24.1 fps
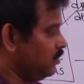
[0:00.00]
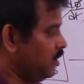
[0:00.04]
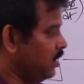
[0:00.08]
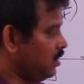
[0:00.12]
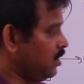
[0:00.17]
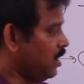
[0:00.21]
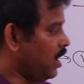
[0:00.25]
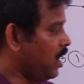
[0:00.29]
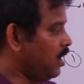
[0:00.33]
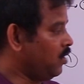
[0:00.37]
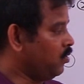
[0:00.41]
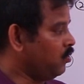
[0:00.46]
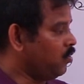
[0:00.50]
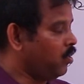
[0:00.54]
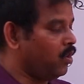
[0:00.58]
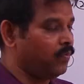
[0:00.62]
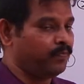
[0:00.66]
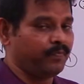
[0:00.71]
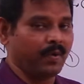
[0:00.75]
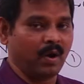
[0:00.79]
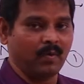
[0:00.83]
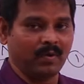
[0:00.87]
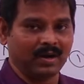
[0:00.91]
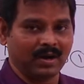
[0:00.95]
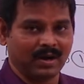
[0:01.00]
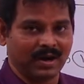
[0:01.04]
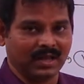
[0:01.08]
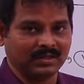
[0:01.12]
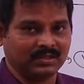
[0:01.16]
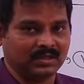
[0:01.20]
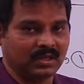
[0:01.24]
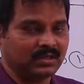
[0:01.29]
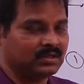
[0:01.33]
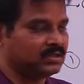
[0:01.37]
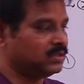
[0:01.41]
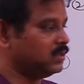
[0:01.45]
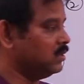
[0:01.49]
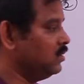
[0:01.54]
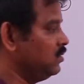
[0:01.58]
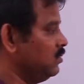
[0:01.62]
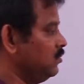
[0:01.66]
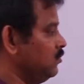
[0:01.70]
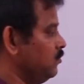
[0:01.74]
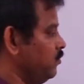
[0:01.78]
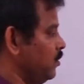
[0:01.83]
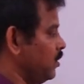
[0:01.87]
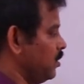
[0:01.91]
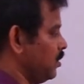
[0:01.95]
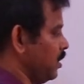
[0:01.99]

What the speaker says: there are no power losses for